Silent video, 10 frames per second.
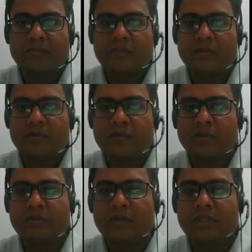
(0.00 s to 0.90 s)
So I
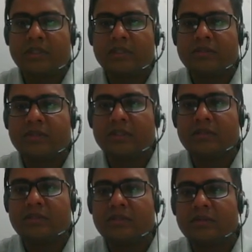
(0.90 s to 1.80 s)
will tell that
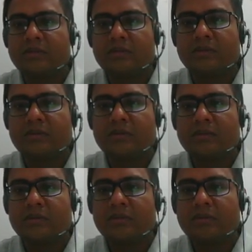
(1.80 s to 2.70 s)
since
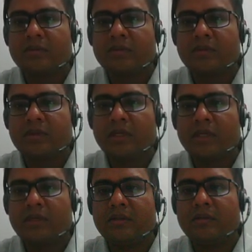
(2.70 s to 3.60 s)

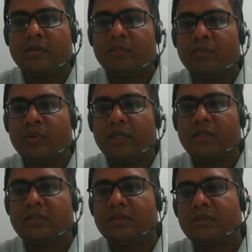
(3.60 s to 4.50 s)
at the
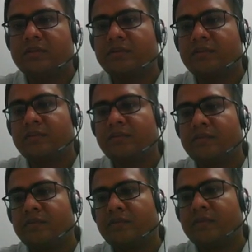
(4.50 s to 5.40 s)
points
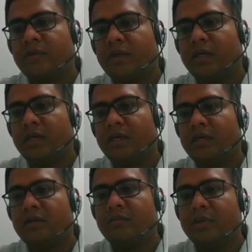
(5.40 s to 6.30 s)
A
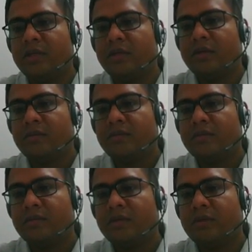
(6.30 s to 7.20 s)
and B,
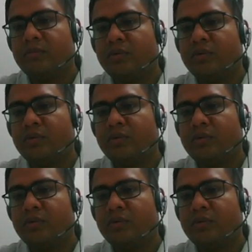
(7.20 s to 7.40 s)
the